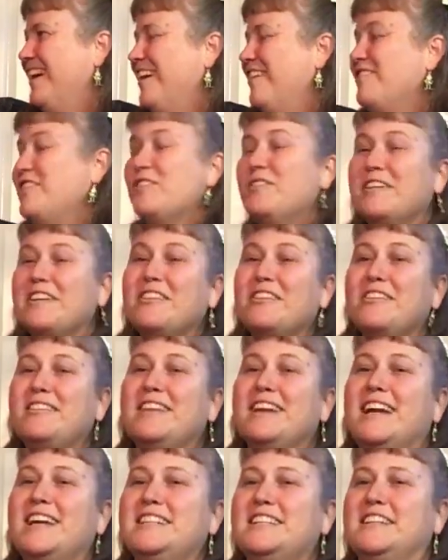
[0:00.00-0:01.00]
the only other
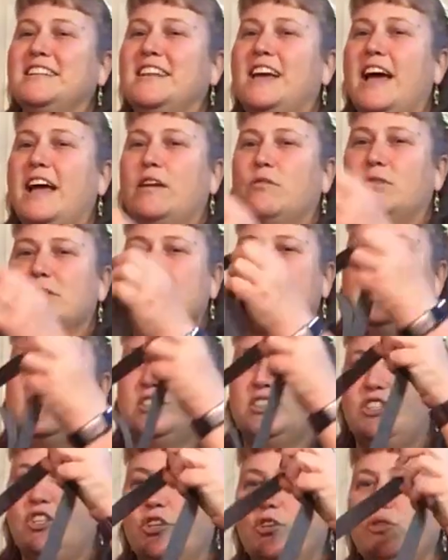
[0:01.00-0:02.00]
thing I didn't like was these
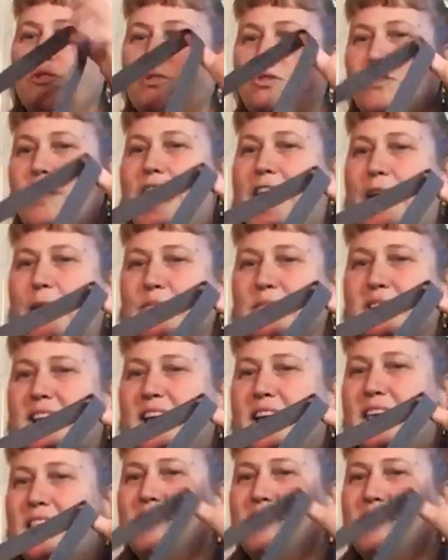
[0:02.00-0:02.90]
two straps like